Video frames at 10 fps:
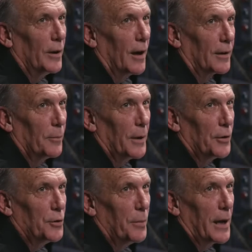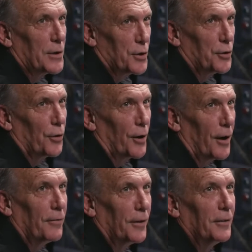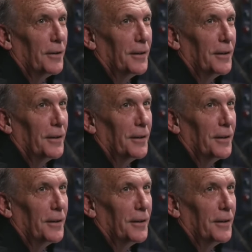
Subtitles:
knocked about 2 pounds of dirt off of it.